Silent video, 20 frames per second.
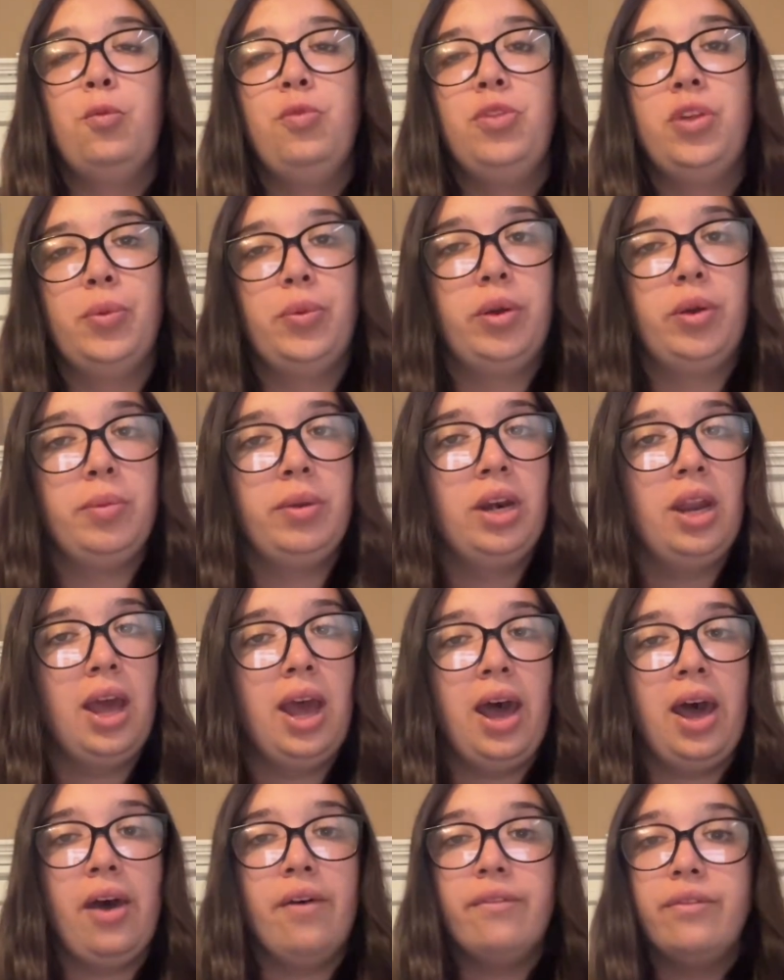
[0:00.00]
the women
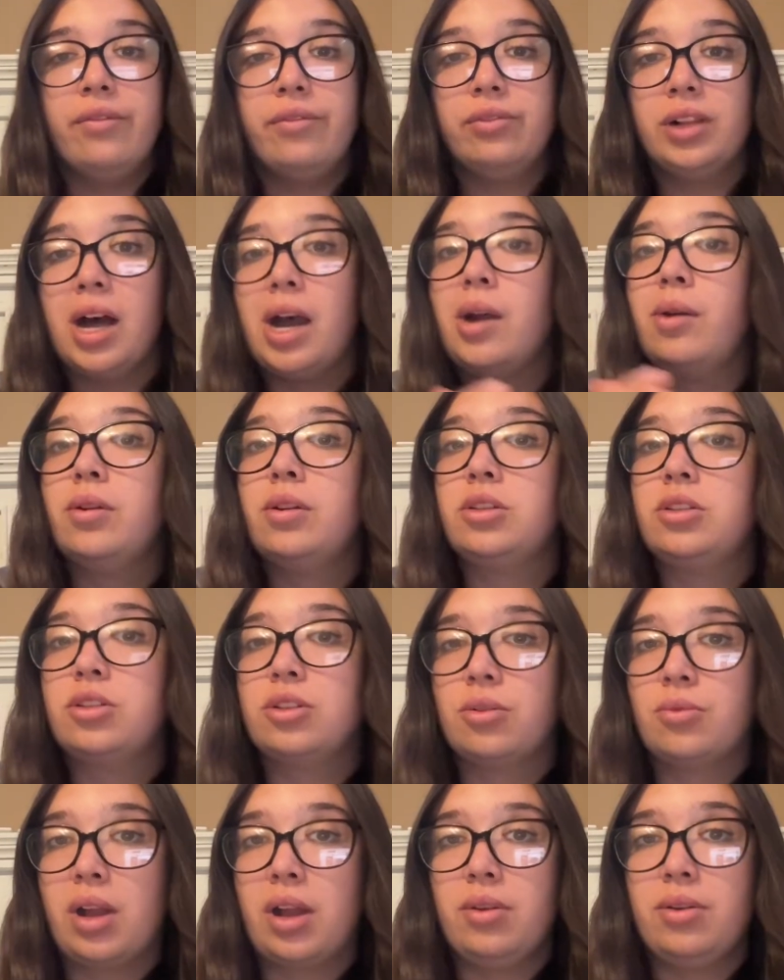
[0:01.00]
have flowers
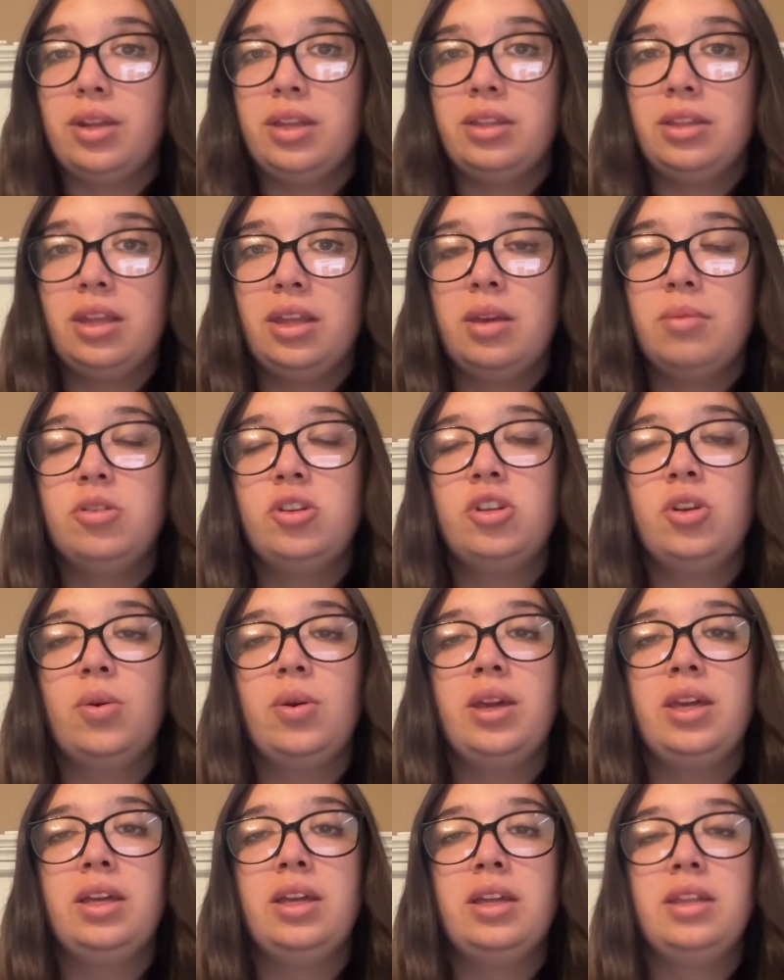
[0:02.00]
surrounding them,
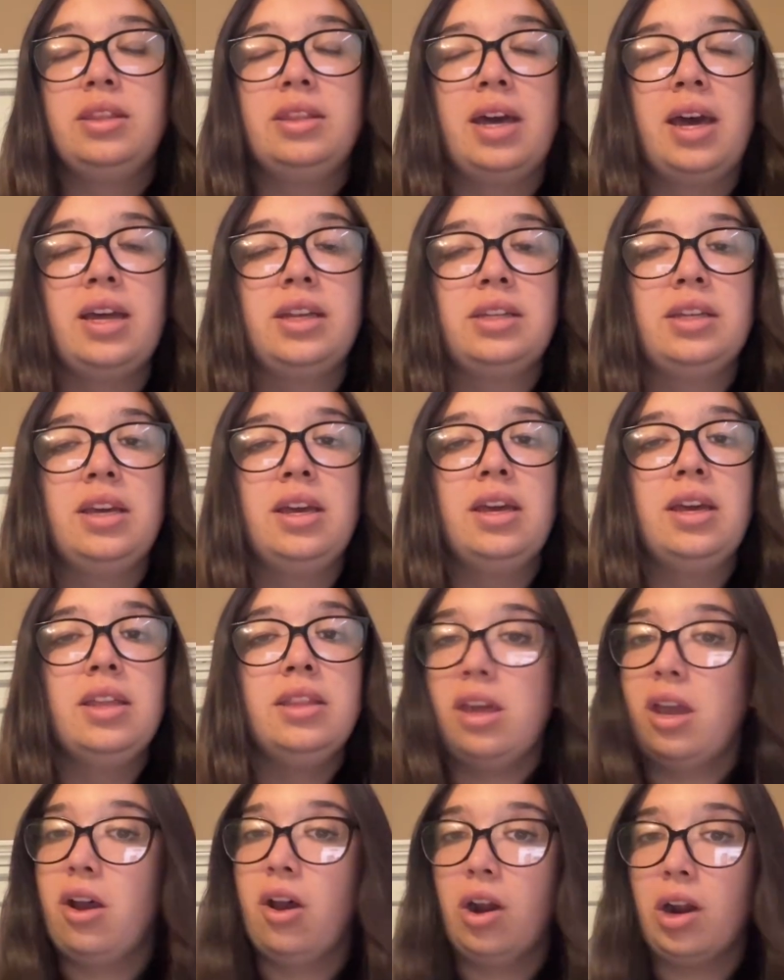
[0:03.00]
showing that
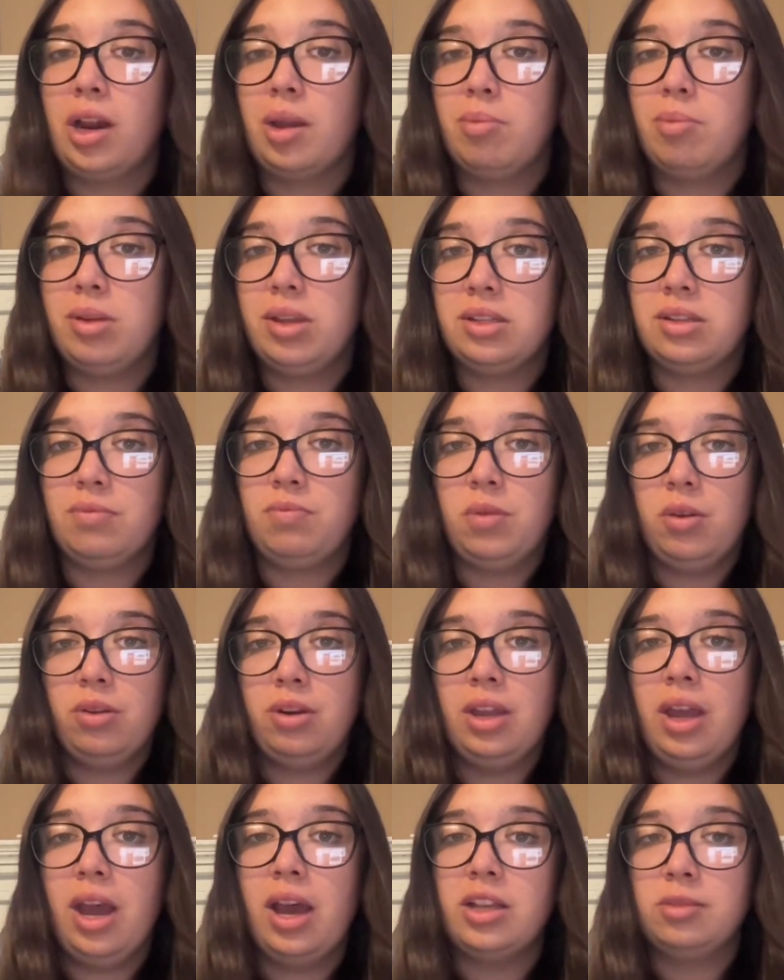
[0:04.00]
they are a piece of
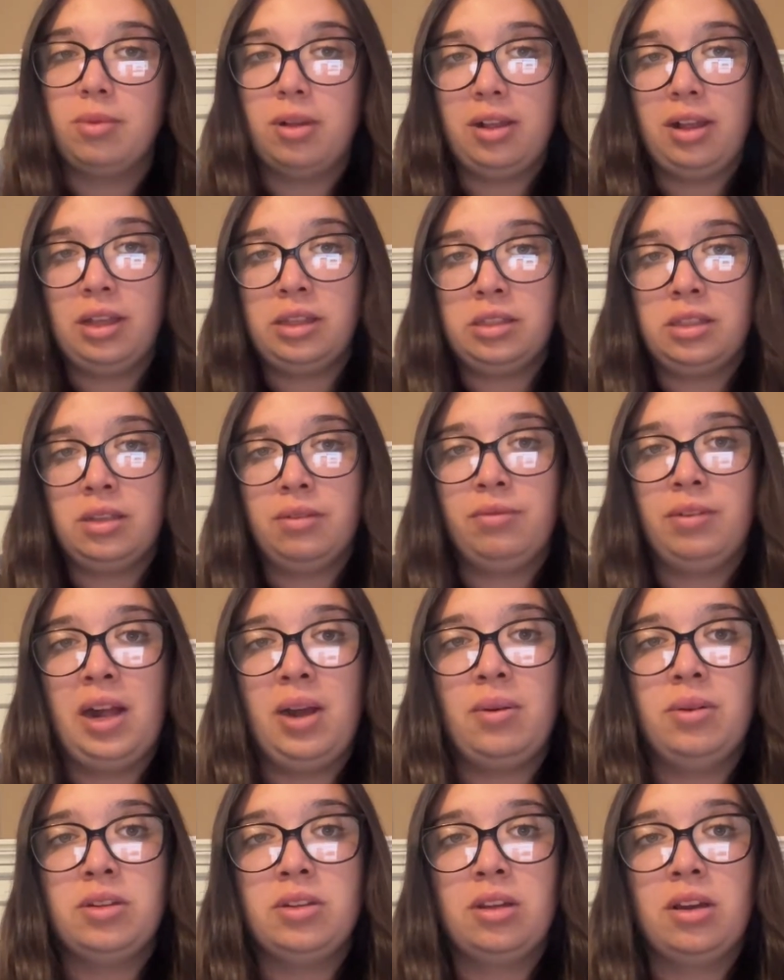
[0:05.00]
beauty as well as the
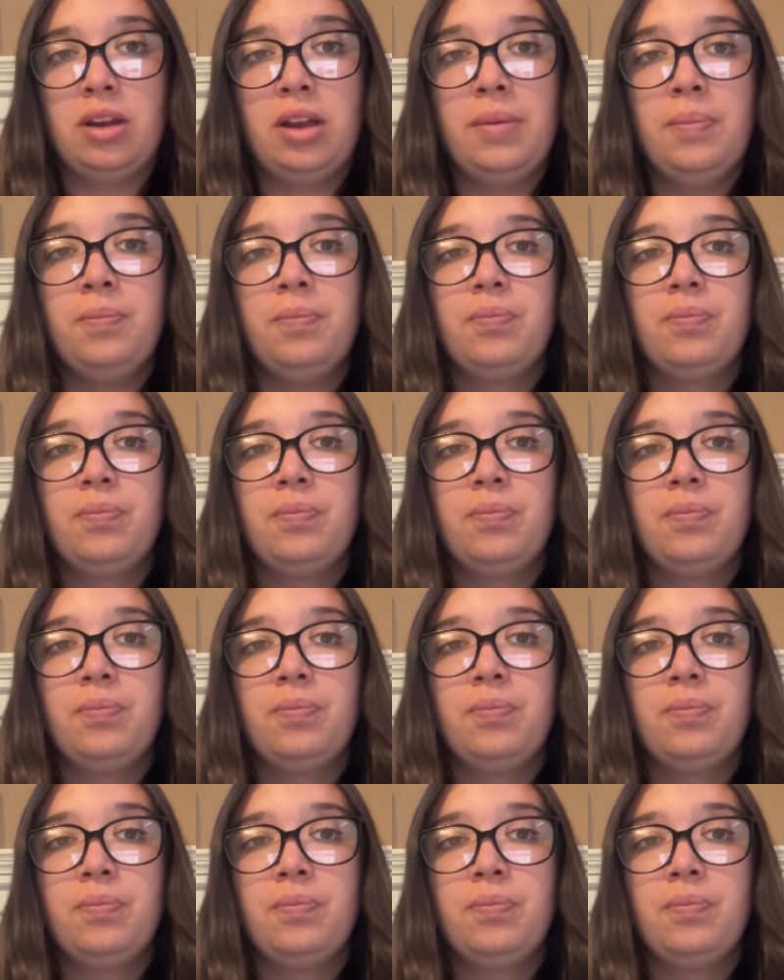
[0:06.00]
flowers are.